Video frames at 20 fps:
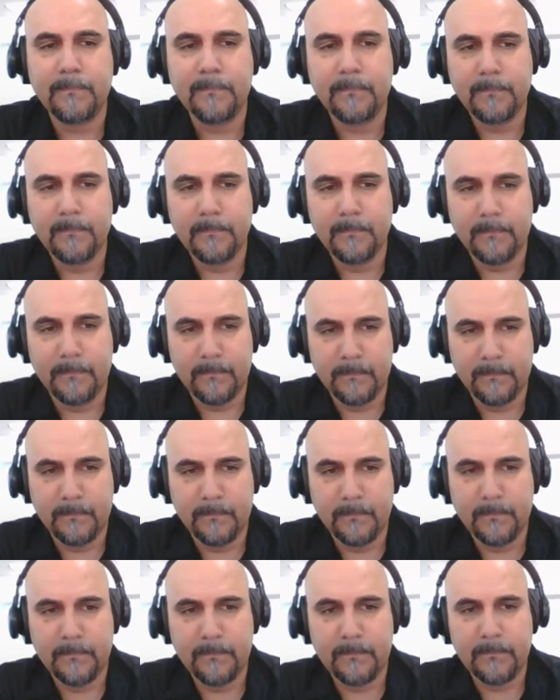
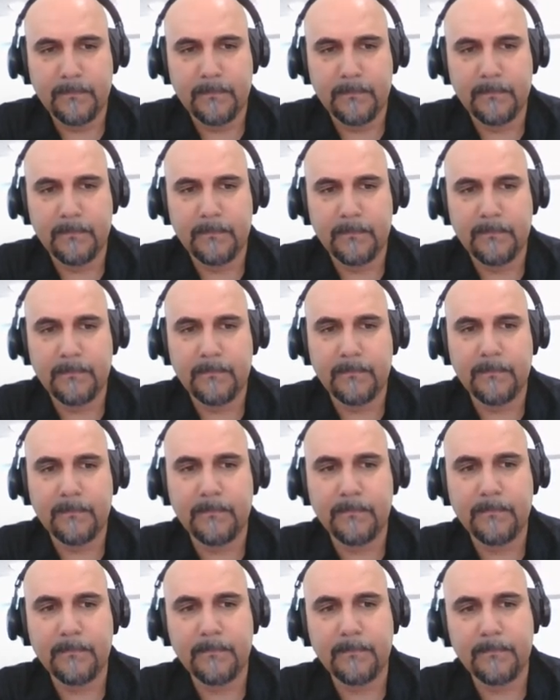
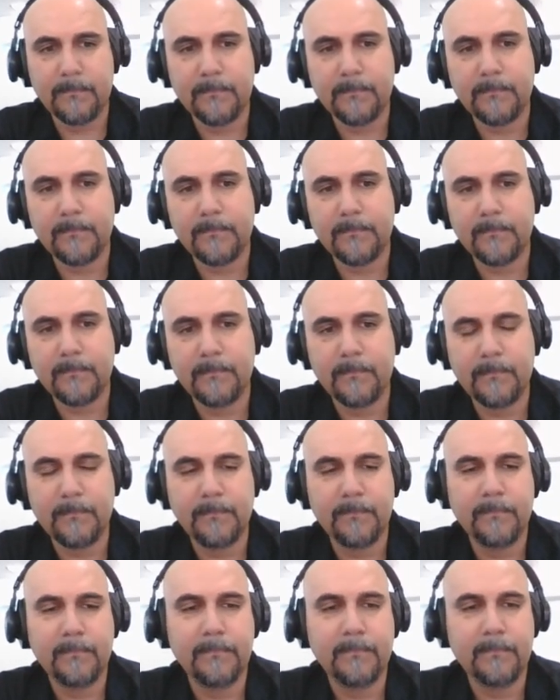
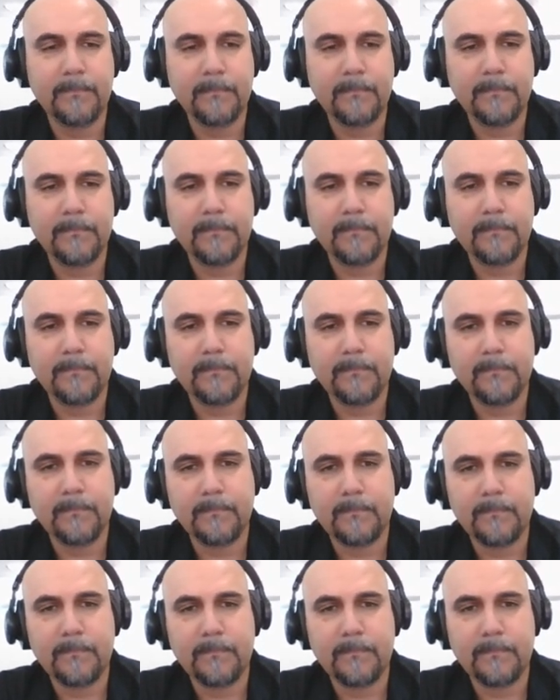[no speech]